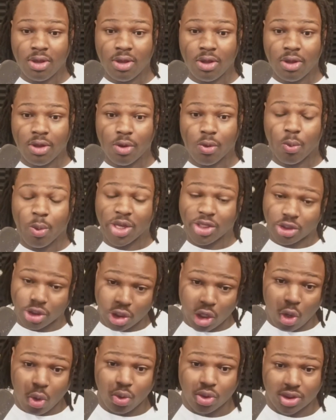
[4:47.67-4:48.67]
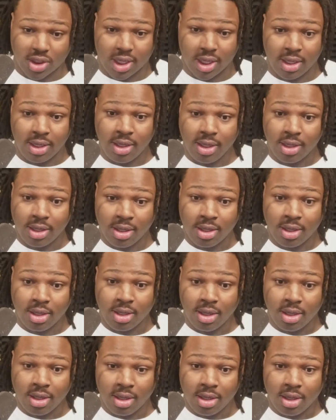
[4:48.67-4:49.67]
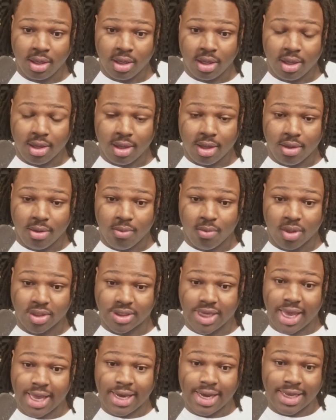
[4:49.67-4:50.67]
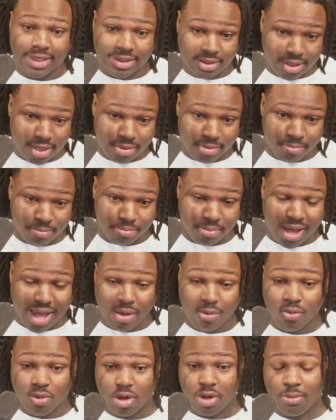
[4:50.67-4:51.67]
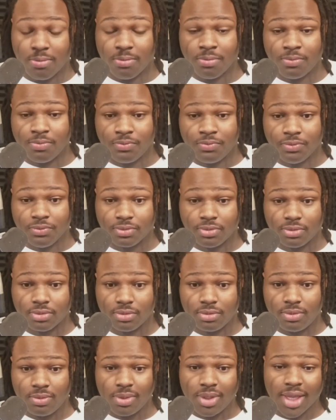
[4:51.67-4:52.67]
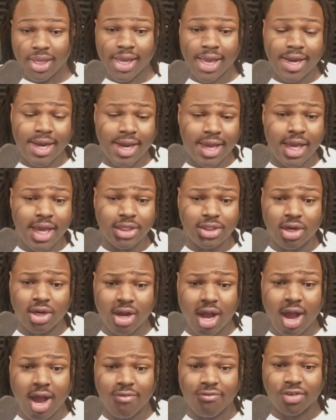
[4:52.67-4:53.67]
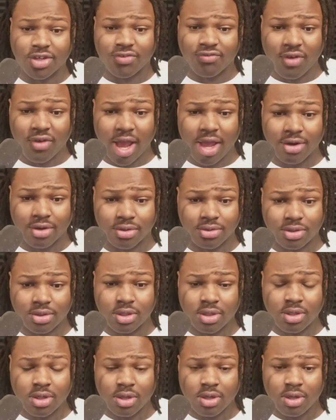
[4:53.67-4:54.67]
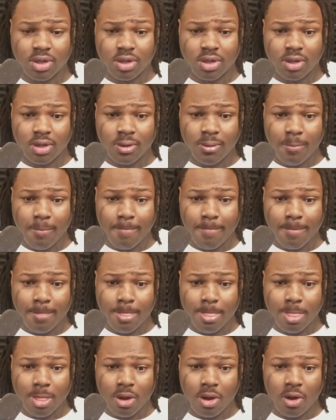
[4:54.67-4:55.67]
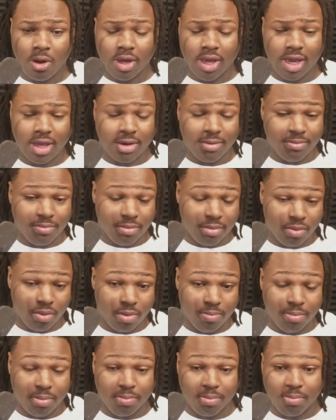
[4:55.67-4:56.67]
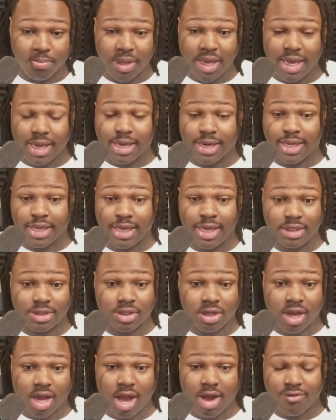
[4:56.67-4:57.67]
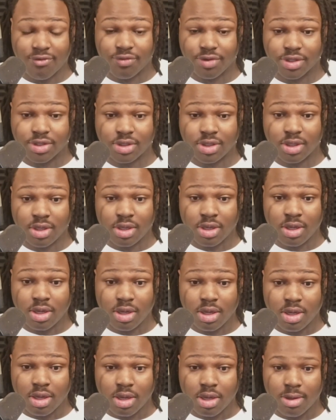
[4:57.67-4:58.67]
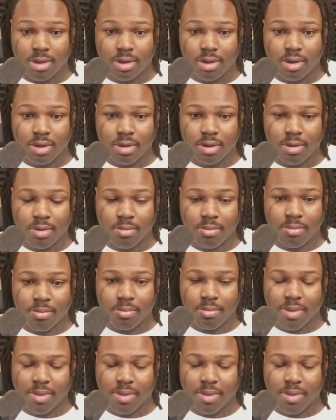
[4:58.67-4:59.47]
was losing, was getting his butt whooped in the Eastern Conference Finals, or getting them beat in the Eastern Conference by the